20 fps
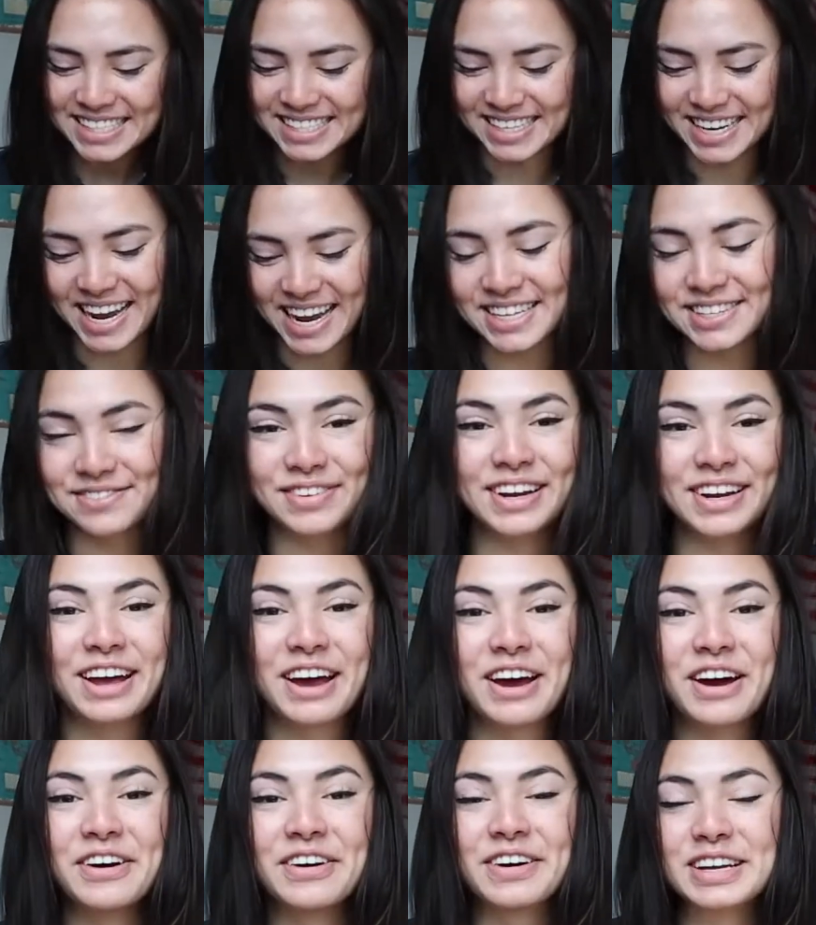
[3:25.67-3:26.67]
Today's
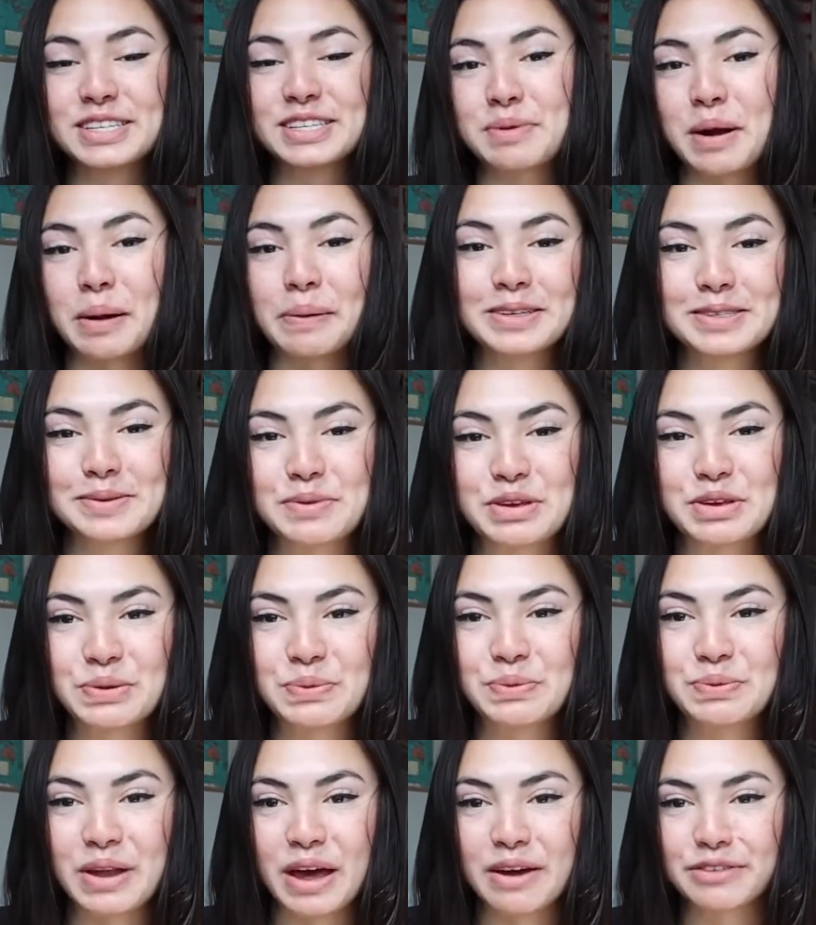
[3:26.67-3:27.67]
video is probably something
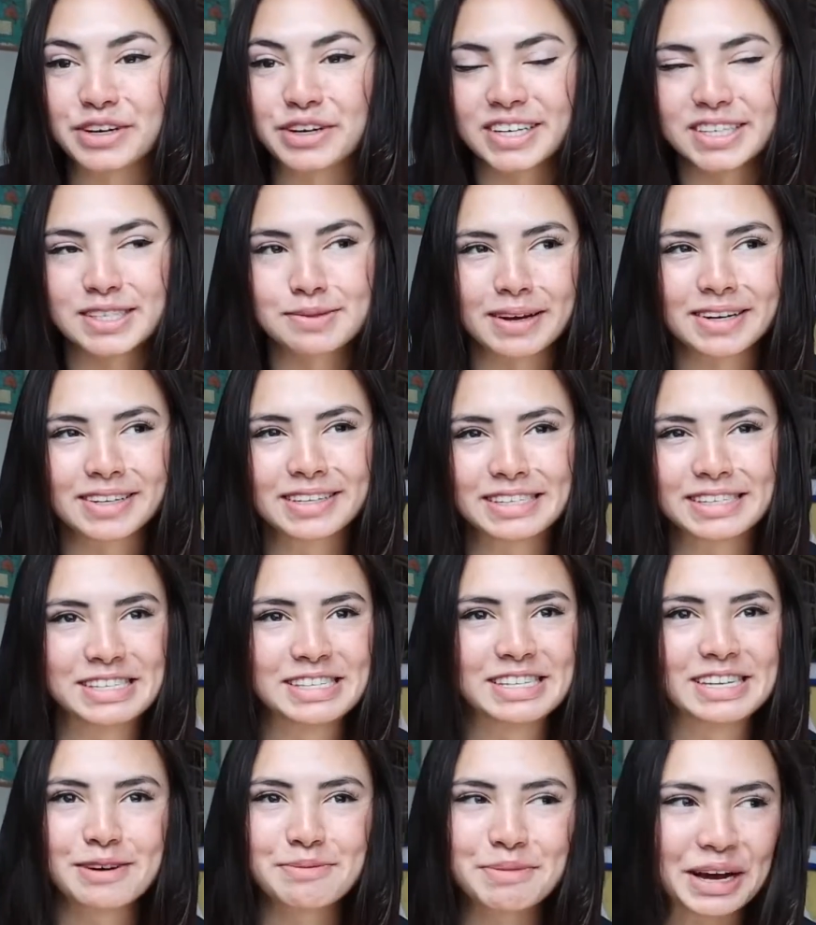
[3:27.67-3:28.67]
you never expected to
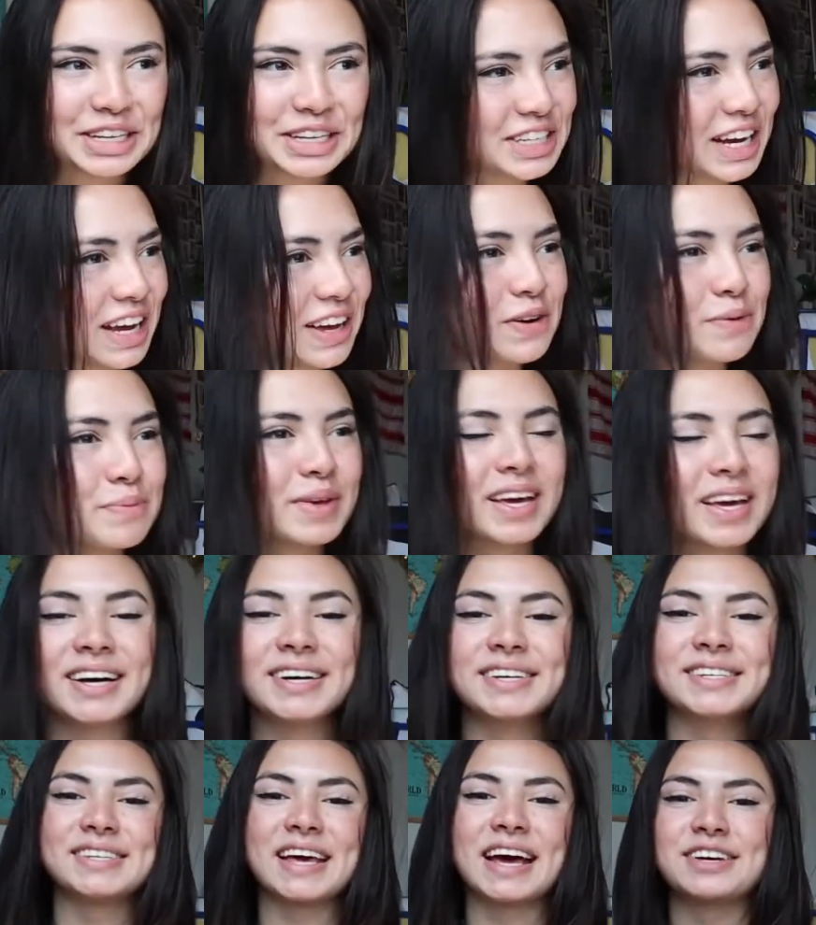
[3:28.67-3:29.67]
see on my channel
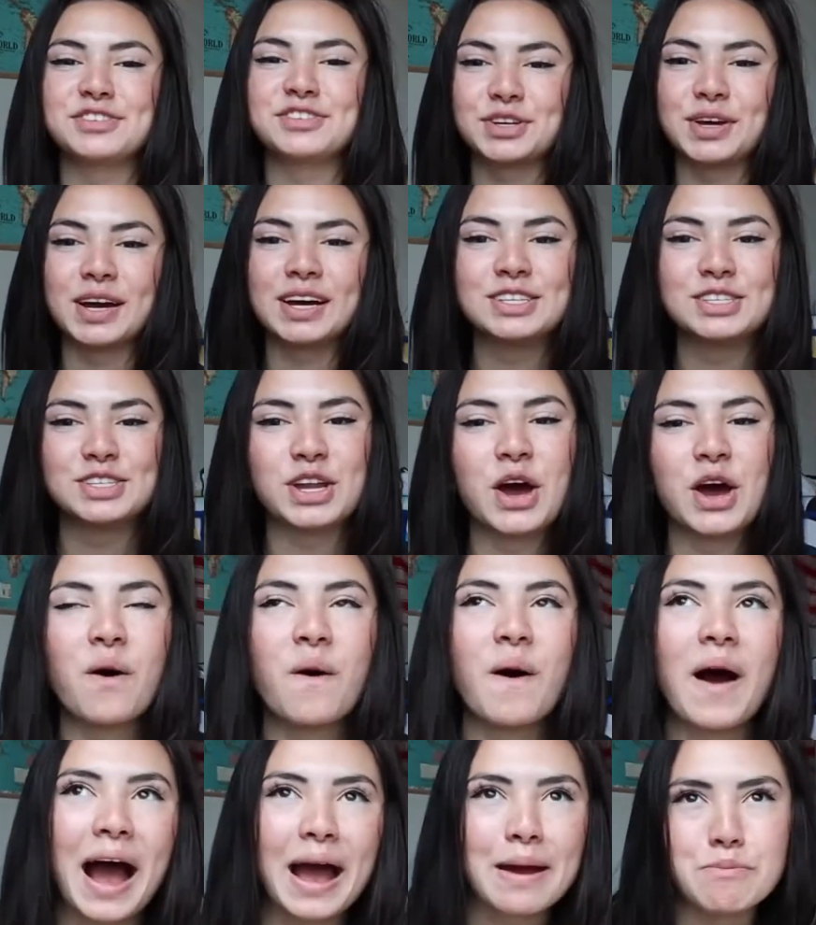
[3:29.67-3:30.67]
because, as you guys
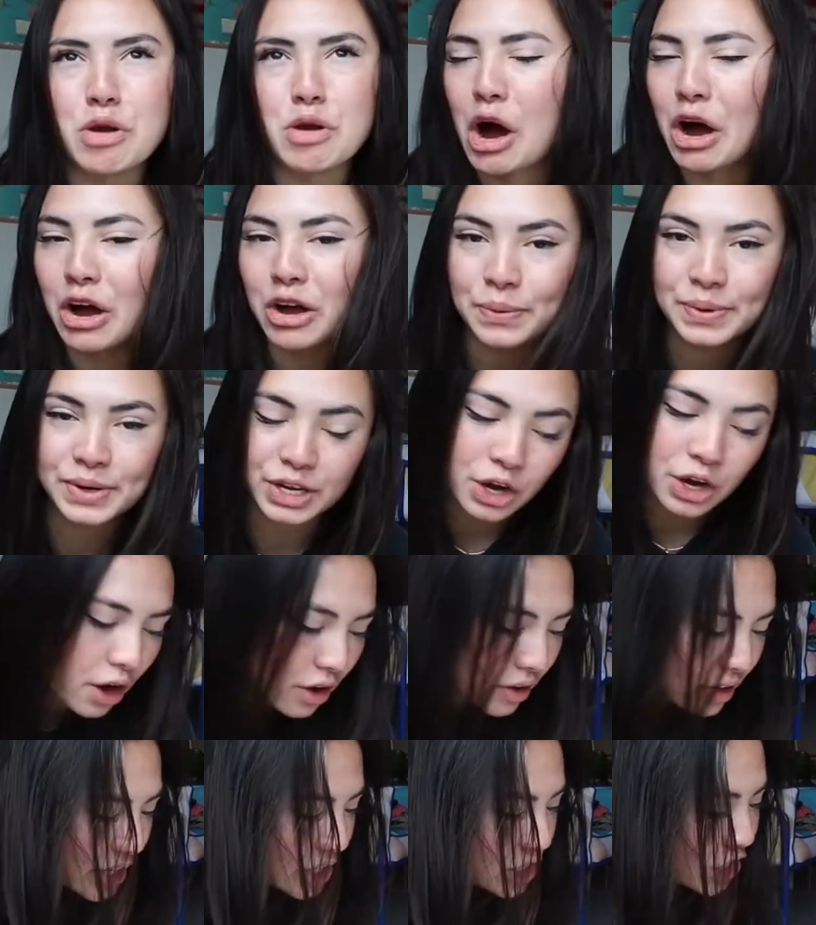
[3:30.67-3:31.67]
know, I'm not going to college.